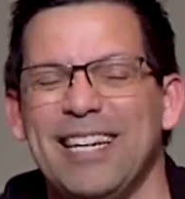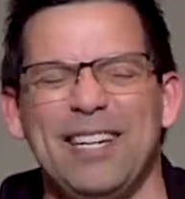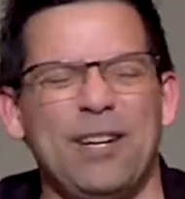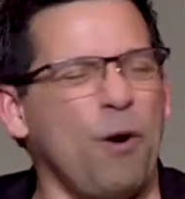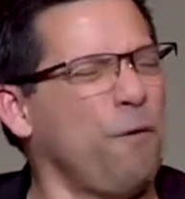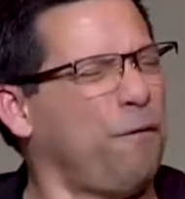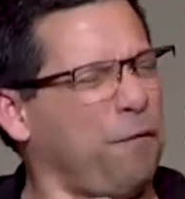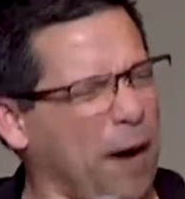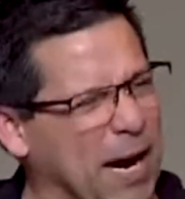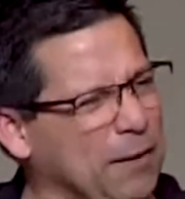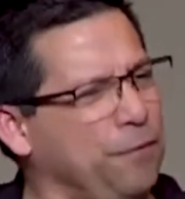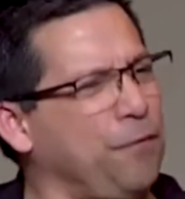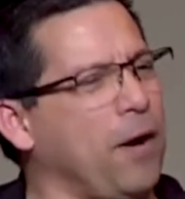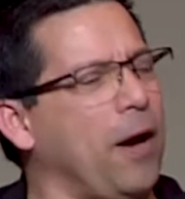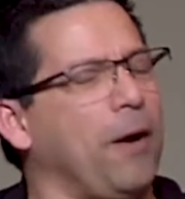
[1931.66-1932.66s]
He don't
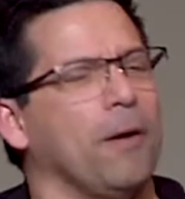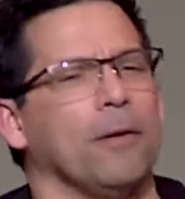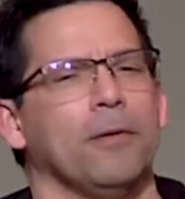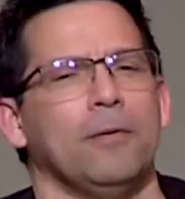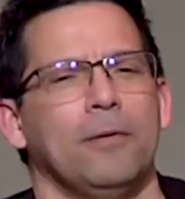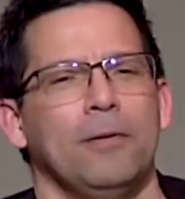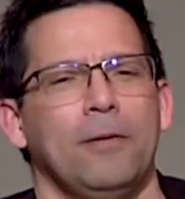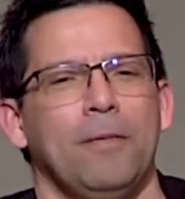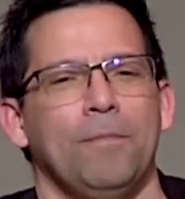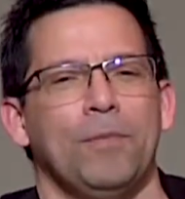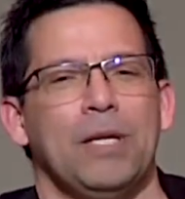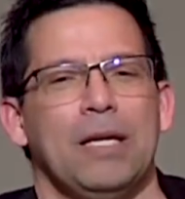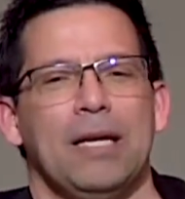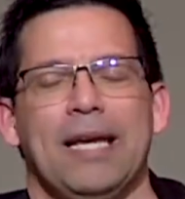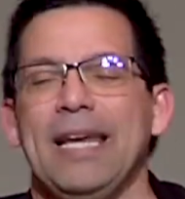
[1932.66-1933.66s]
fight fair.
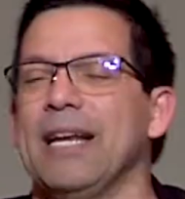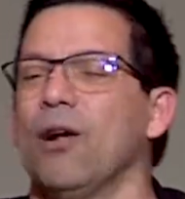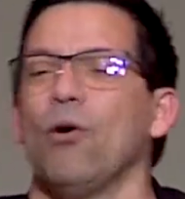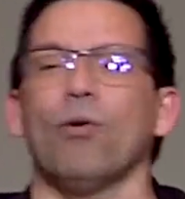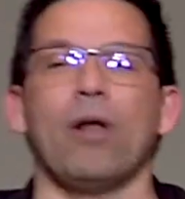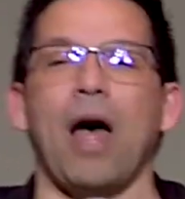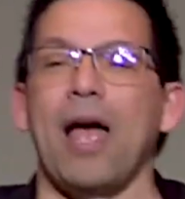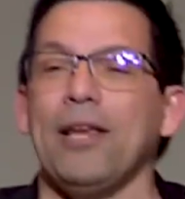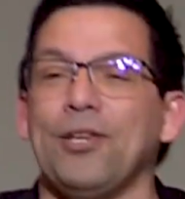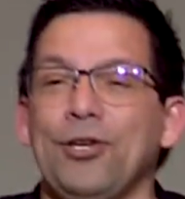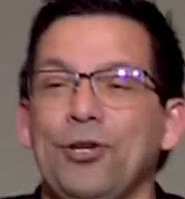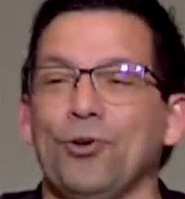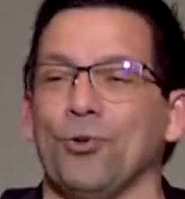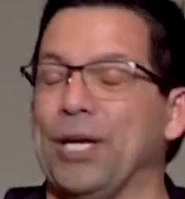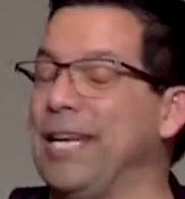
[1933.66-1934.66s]
He don't like
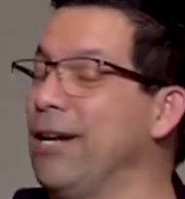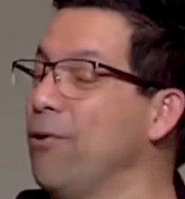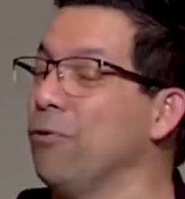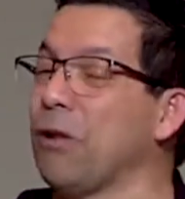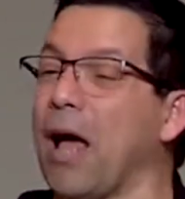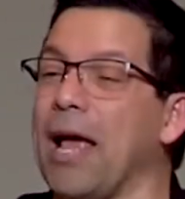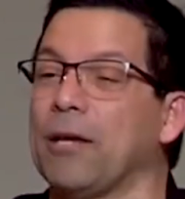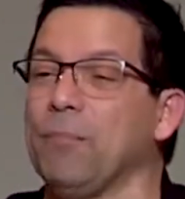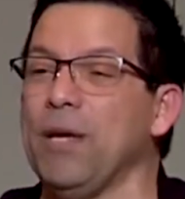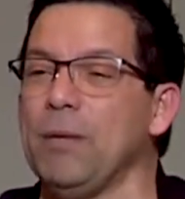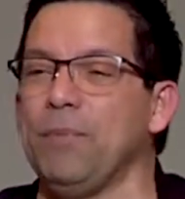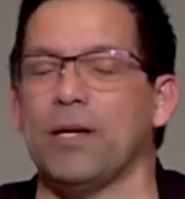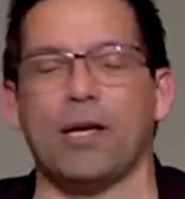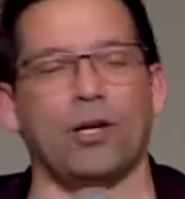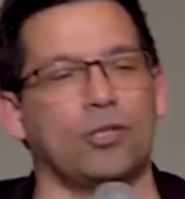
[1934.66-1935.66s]
you. He don't like me,
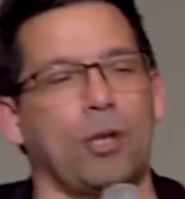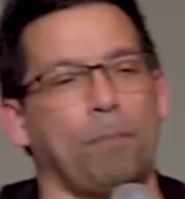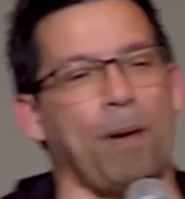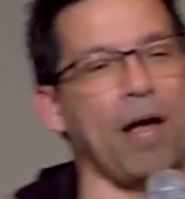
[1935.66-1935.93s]
because the